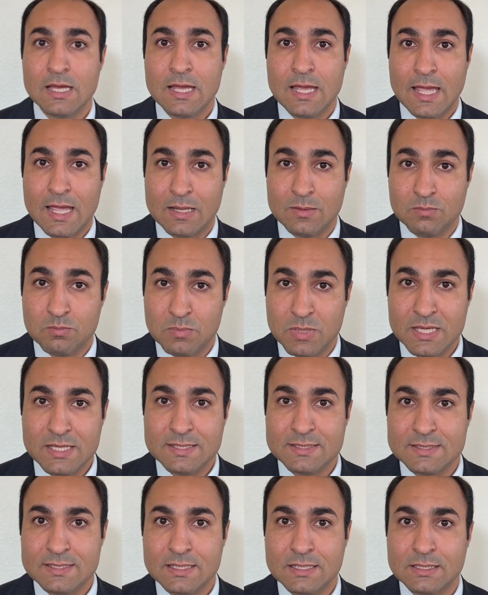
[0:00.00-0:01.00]
and
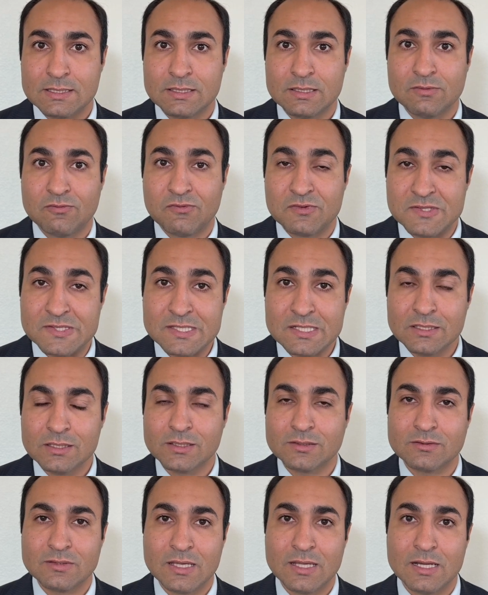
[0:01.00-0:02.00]
basically
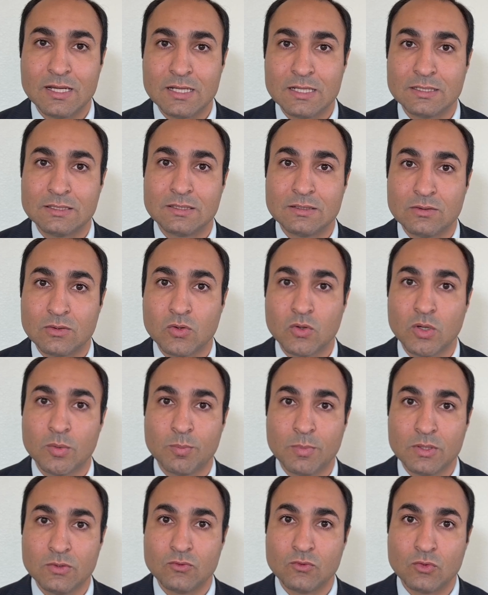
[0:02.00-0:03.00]
facilitating the
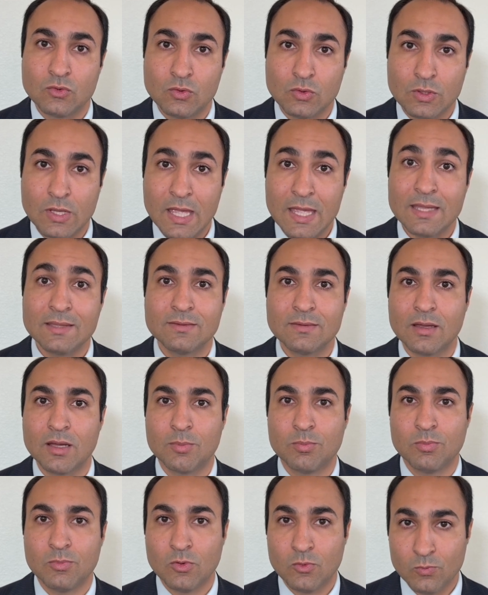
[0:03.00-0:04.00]
equipment to end
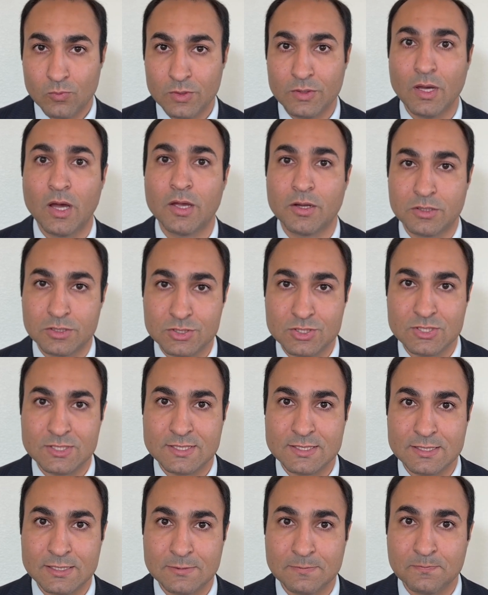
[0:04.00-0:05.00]
up with
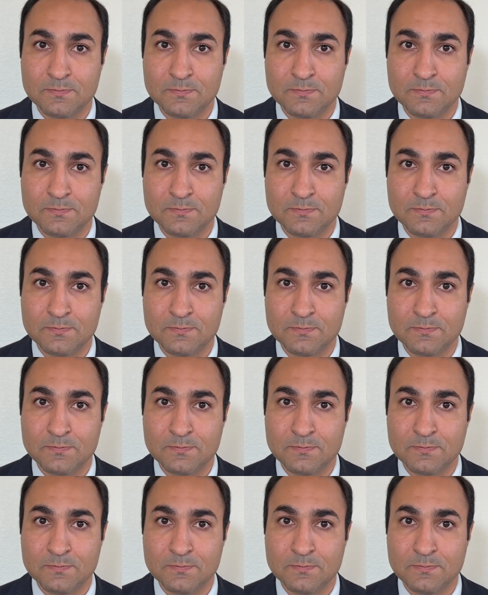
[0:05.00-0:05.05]
IRGC.